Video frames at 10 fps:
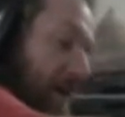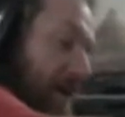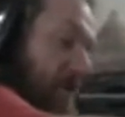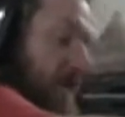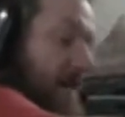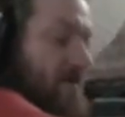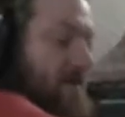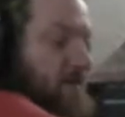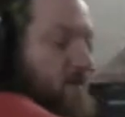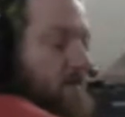have Casey
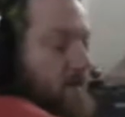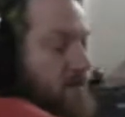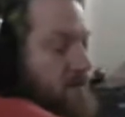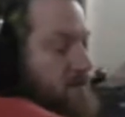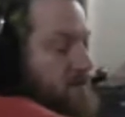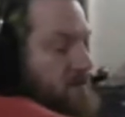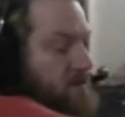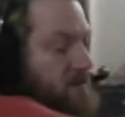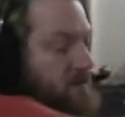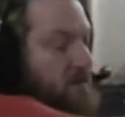come over
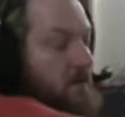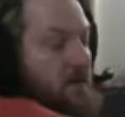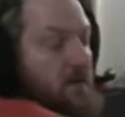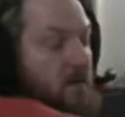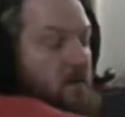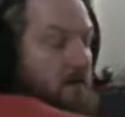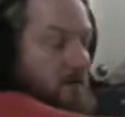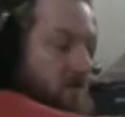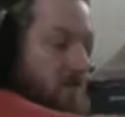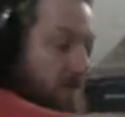and
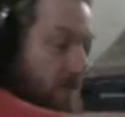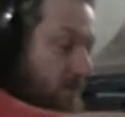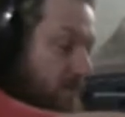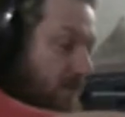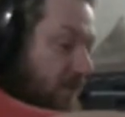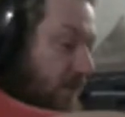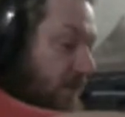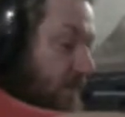do your samples for you?